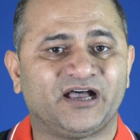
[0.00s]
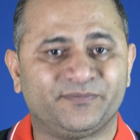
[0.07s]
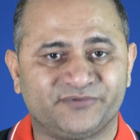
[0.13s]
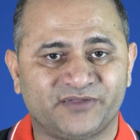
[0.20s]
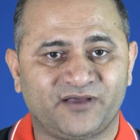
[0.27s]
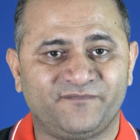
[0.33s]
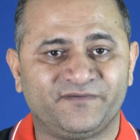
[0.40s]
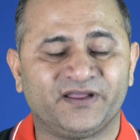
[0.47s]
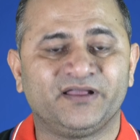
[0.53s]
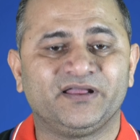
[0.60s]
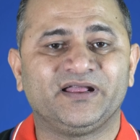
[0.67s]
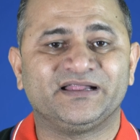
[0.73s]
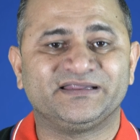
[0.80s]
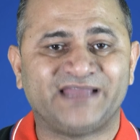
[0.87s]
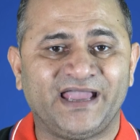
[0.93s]
observed
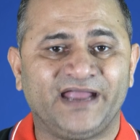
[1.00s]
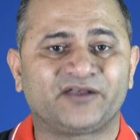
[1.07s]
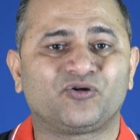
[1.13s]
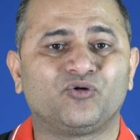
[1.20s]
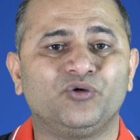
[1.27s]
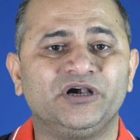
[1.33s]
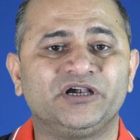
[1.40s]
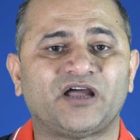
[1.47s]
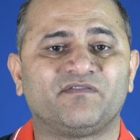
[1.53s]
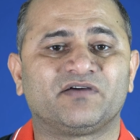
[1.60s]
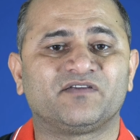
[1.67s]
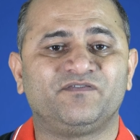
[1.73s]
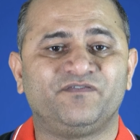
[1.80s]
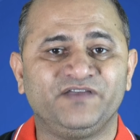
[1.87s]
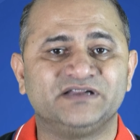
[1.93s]
that coolant tower
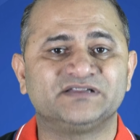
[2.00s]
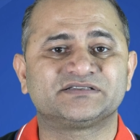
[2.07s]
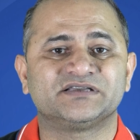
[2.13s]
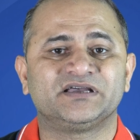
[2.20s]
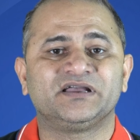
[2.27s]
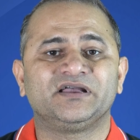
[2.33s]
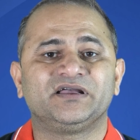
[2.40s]
fills